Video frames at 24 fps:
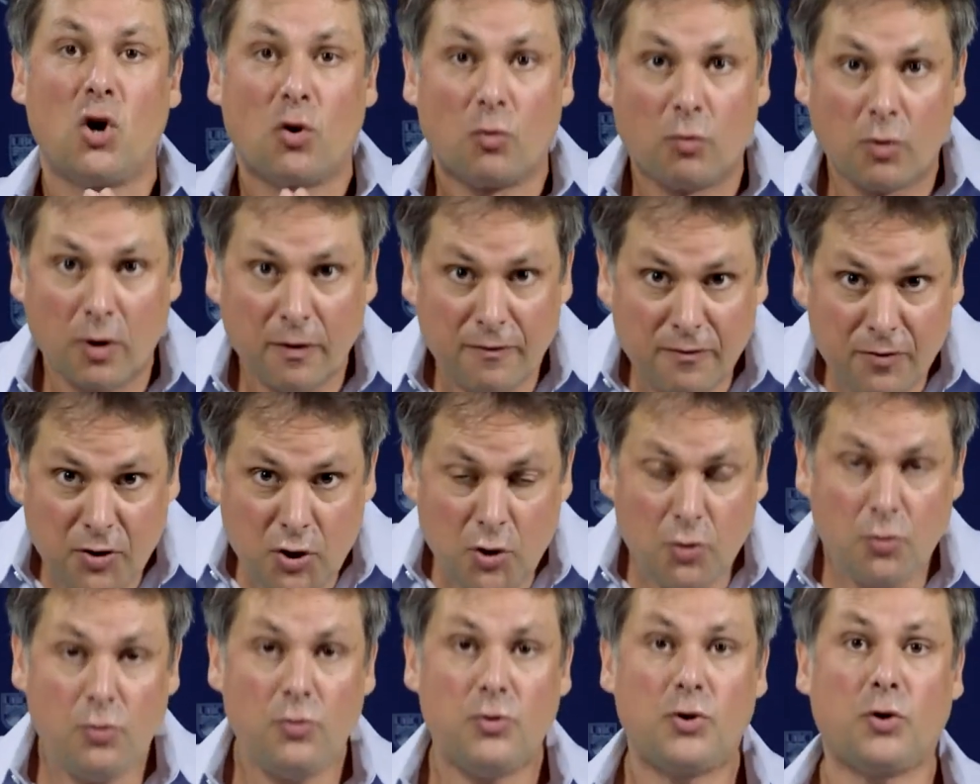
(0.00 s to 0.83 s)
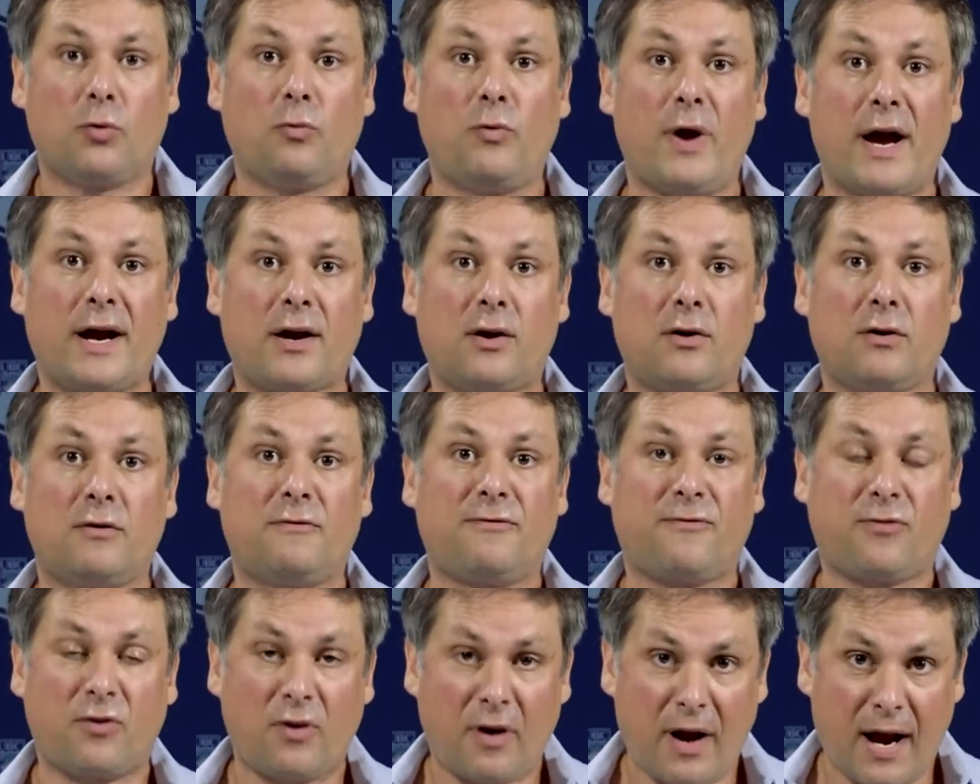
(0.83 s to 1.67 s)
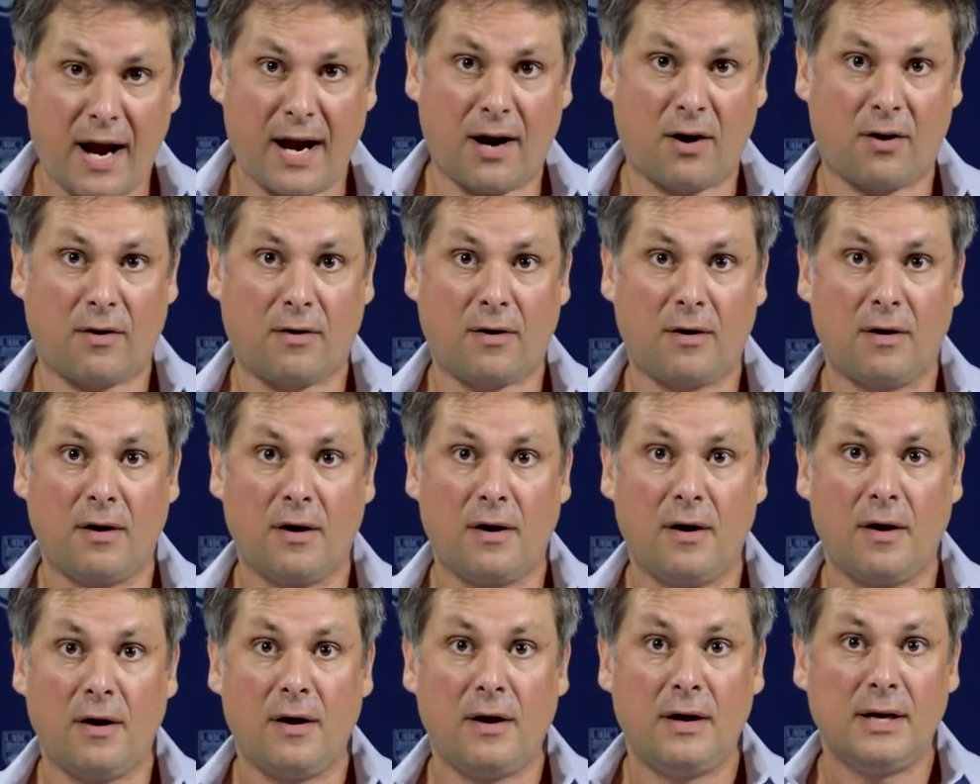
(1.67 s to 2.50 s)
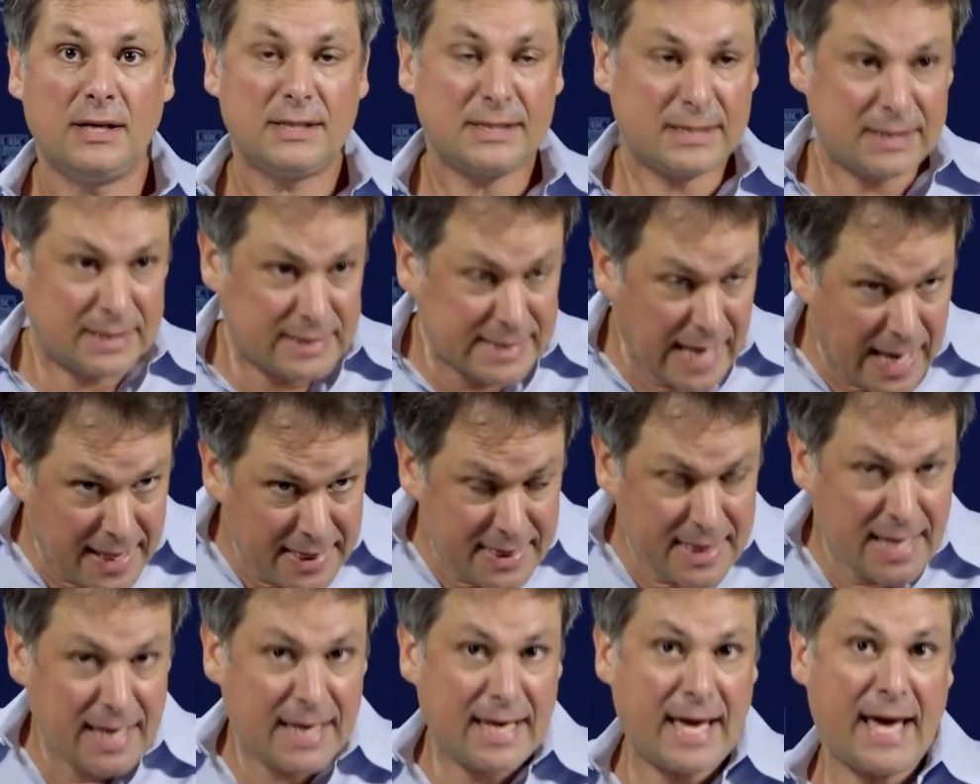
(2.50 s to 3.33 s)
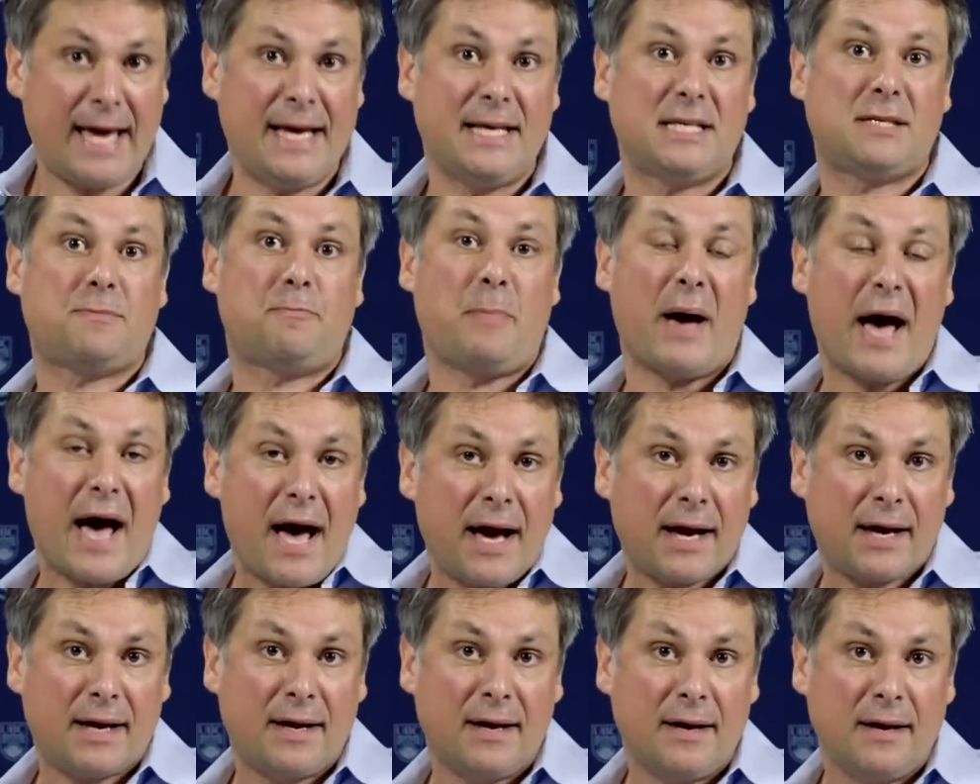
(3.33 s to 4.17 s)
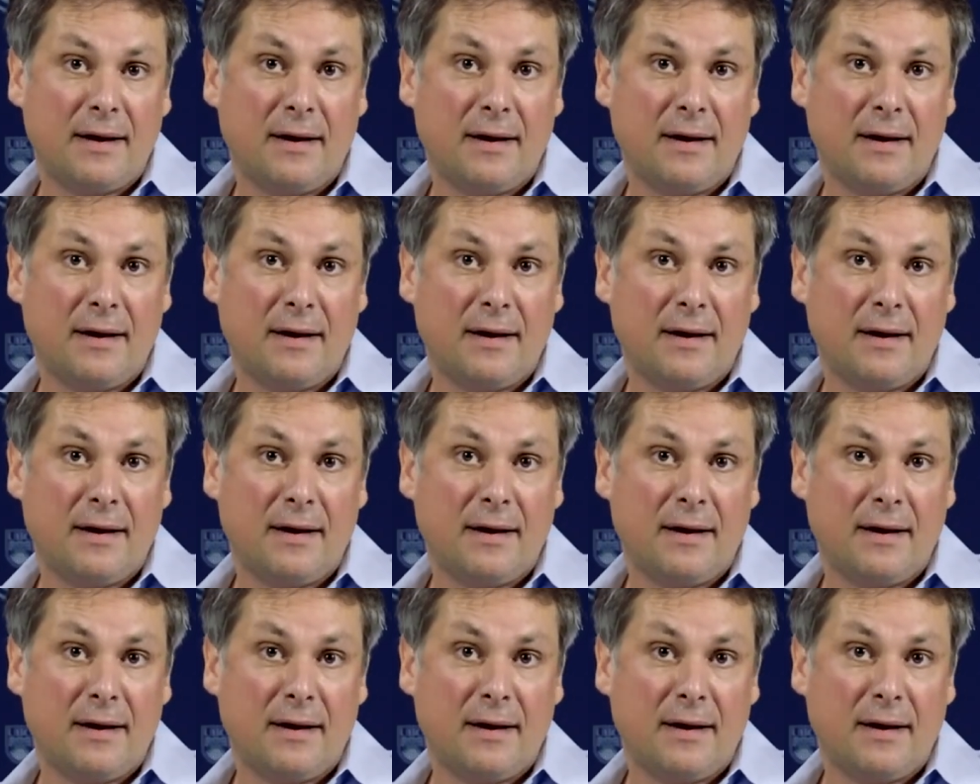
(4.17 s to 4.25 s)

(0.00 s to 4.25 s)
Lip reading: Review the record for error, send the case back.